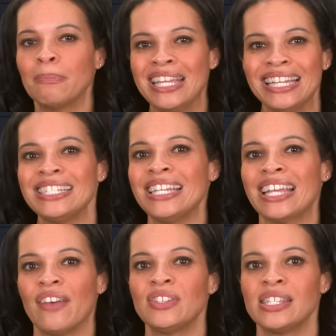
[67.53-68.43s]

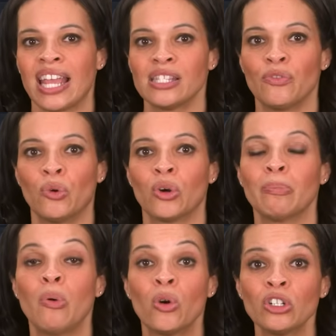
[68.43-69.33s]
PDF stands for
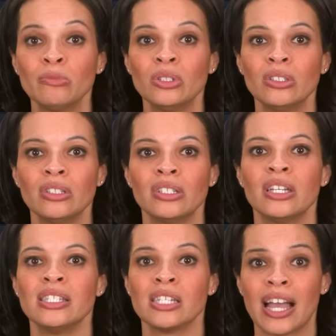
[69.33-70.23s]
Portable
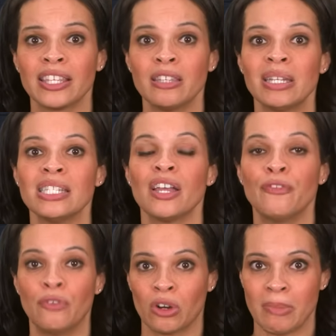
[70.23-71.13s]
Document
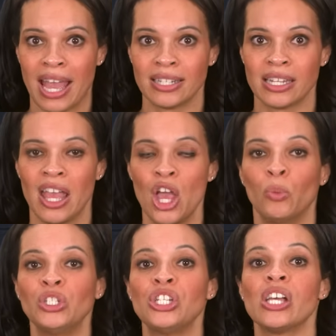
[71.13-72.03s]
Format,
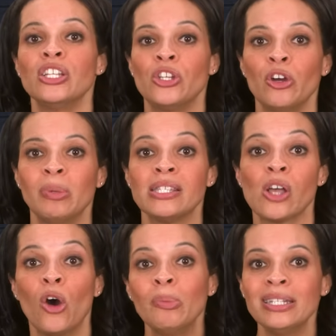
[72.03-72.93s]
which is Adobe's
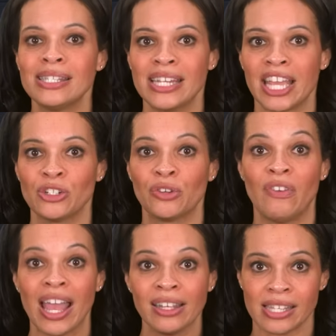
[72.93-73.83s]
open standard
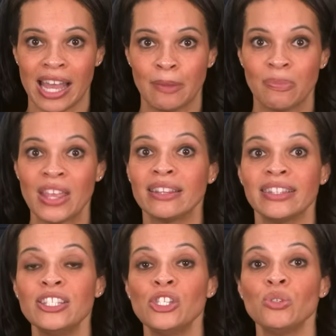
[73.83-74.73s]
file type that
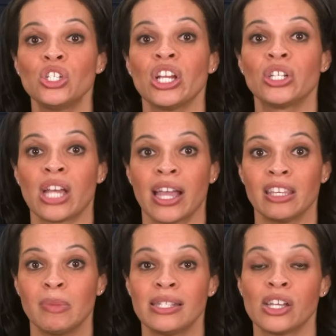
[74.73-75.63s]
lets you share
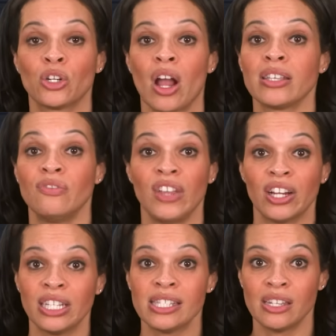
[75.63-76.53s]
documents across
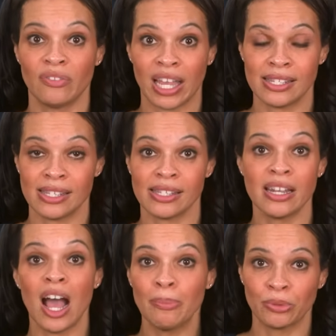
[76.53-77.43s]
various devices
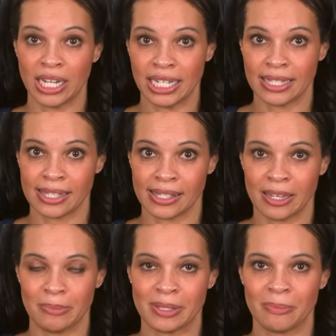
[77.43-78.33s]
and operating
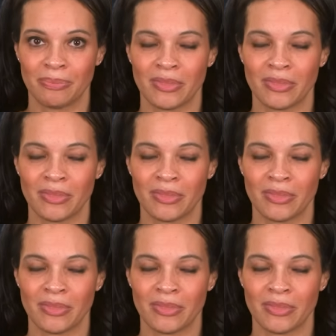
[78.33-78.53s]
systems.